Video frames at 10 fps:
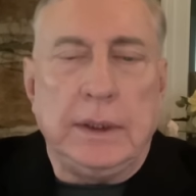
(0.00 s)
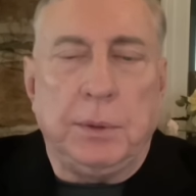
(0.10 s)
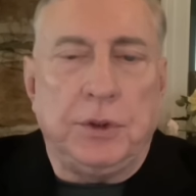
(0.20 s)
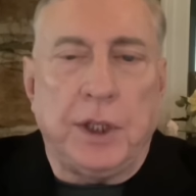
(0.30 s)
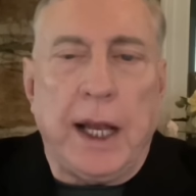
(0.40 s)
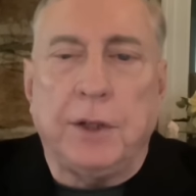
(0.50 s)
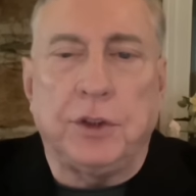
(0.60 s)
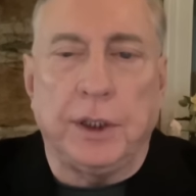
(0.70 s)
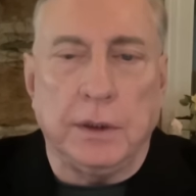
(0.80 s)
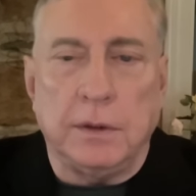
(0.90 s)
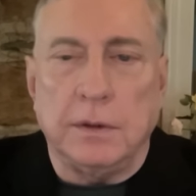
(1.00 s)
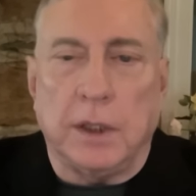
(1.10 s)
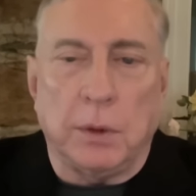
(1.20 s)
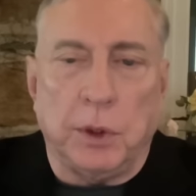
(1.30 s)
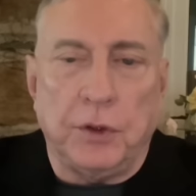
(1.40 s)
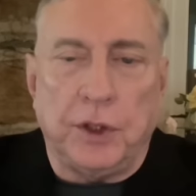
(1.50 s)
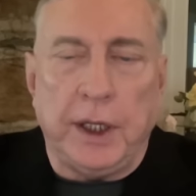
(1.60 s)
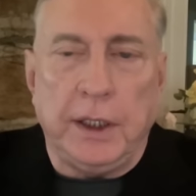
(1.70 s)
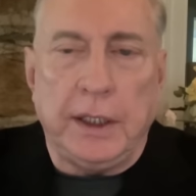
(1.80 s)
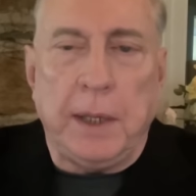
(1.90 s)
It was an accident. In other words,
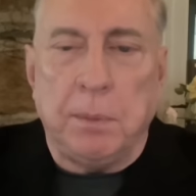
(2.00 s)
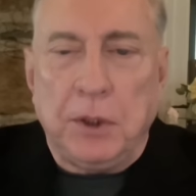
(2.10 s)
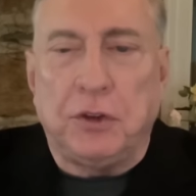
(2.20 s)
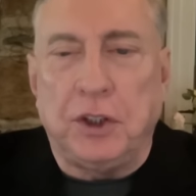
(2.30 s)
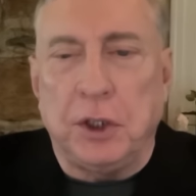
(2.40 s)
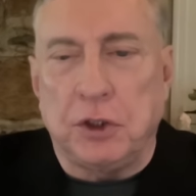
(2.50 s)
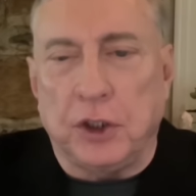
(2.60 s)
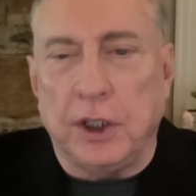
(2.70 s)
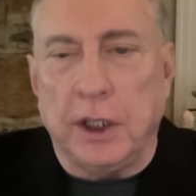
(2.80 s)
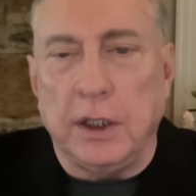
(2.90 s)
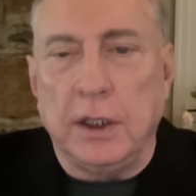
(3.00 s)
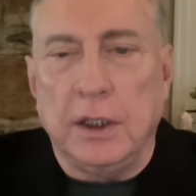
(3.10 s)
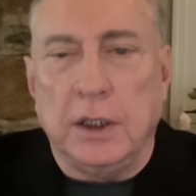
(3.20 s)
they missed their target.